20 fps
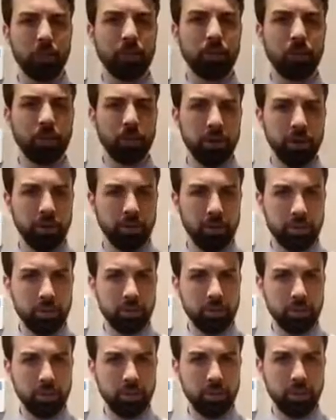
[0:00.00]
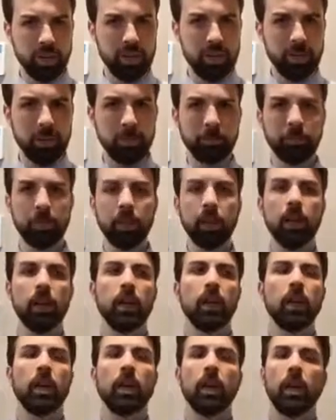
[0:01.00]
the pectoral muscles right here.
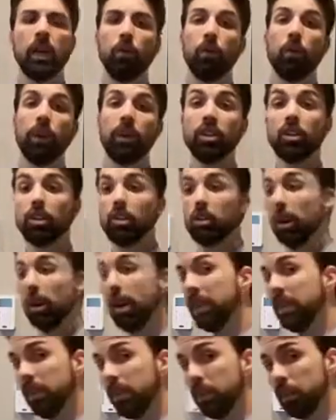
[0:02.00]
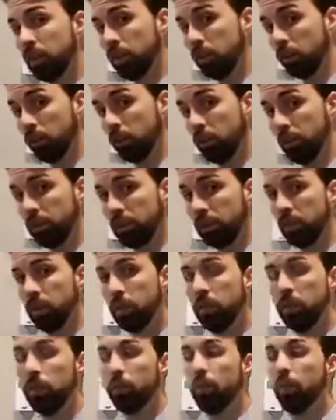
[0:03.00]
We can strengthen our
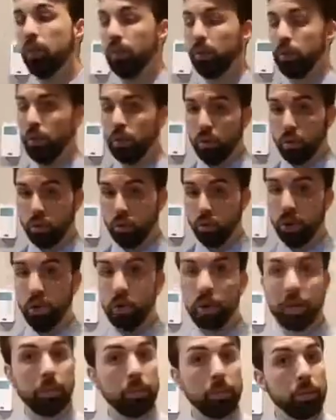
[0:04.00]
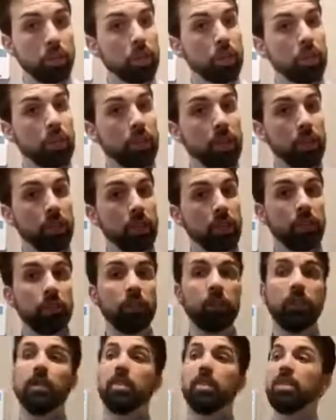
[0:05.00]
shoulders with rowing
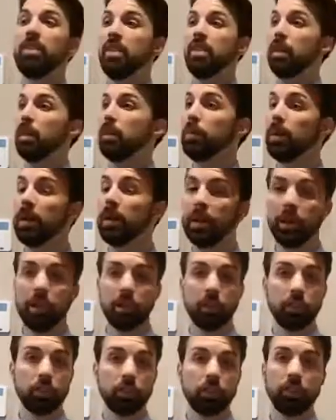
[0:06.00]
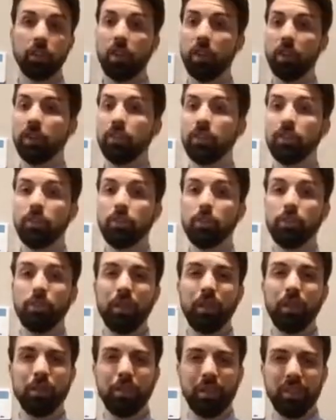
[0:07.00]
machines, TheraBand exercises,
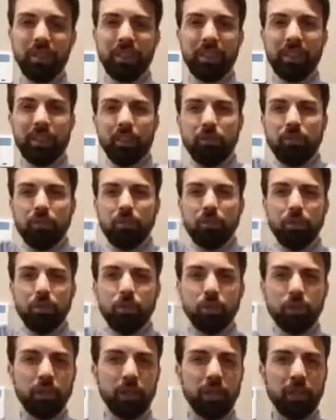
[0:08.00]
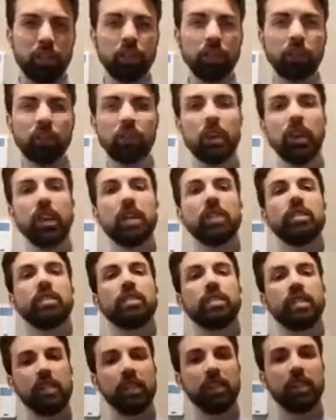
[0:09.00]
rehabilitative shoulder
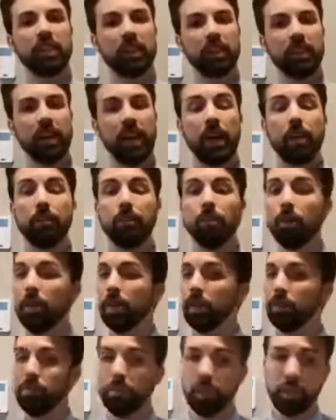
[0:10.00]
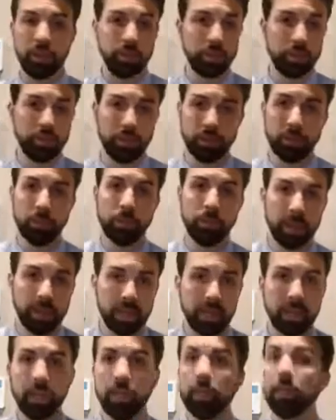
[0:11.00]
exercises, things like that. And we have videos that we're
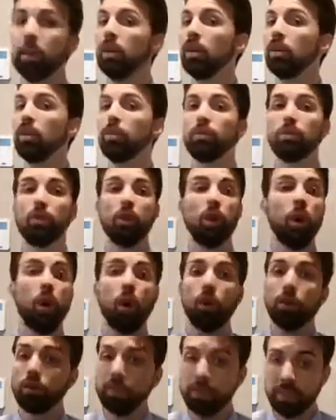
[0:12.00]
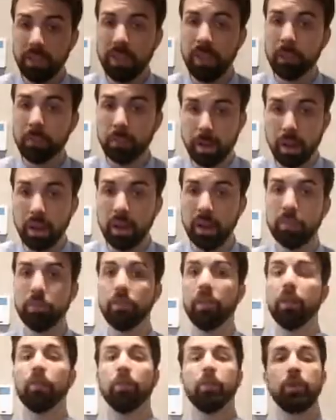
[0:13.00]
making for all of the
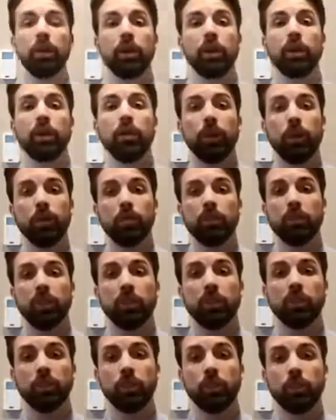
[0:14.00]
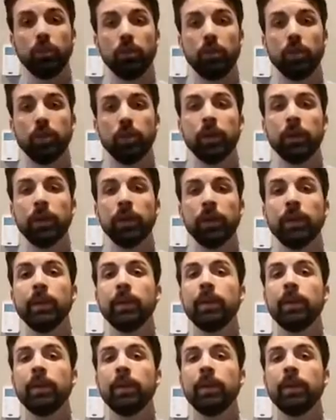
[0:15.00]
above that will be on our website soon.